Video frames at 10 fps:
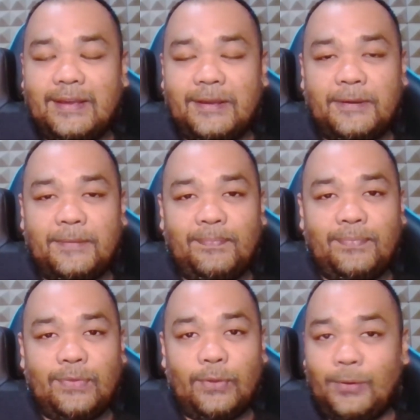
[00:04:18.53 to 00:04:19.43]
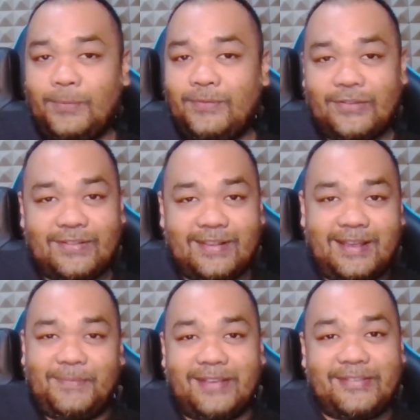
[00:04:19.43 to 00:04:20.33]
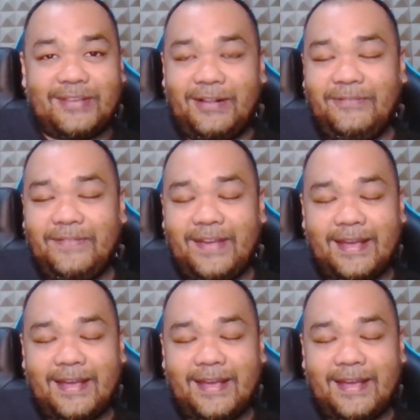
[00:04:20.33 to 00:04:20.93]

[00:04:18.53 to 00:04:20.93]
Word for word: um, noobs just like myself,